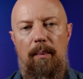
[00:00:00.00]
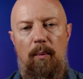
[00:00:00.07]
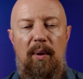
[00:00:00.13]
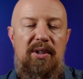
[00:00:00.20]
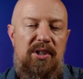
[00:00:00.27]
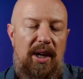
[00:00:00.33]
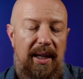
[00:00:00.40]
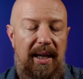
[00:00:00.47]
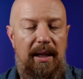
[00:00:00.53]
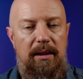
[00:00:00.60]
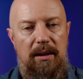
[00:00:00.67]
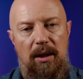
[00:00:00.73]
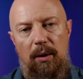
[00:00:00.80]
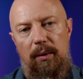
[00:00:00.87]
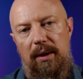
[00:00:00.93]
which
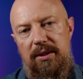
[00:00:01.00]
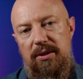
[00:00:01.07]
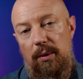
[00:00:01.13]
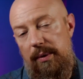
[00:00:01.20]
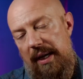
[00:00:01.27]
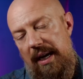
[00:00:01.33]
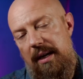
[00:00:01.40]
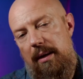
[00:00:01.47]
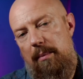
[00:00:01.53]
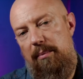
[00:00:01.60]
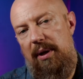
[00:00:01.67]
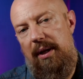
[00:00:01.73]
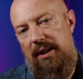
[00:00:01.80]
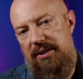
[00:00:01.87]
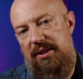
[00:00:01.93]
again, it's okay,
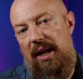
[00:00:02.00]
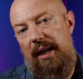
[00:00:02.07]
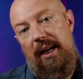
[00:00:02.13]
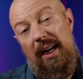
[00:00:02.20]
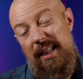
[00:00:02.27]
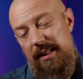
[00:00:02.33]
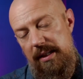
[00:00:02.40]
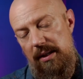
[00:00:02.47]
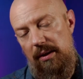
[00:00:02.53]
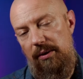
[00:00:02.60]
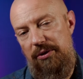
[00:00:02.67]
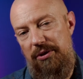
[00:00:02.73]
but it's not ideal.